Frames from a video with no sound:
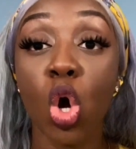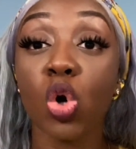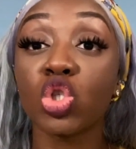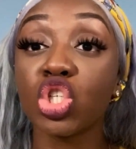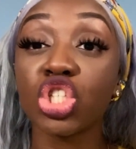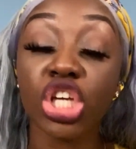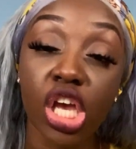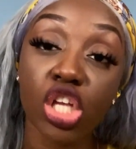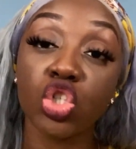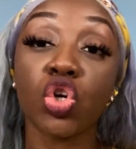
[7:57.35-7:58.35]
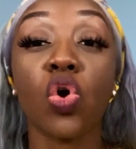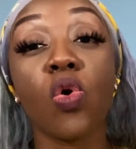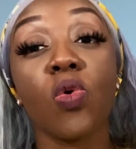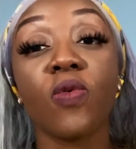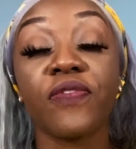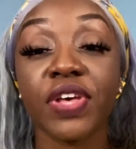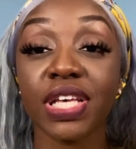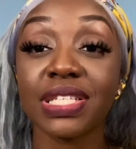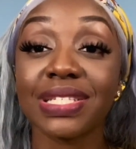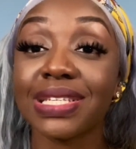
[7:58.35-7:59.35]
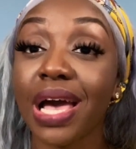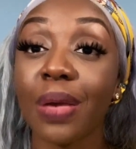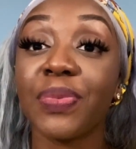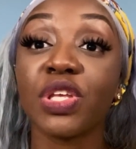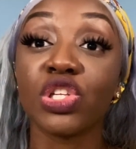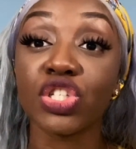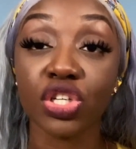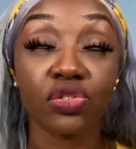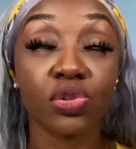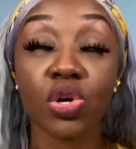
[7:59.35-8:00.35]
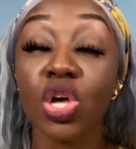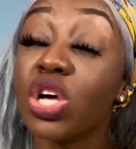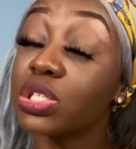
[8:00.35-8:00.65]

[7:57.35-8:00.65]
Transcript: or just change your whole face type in general.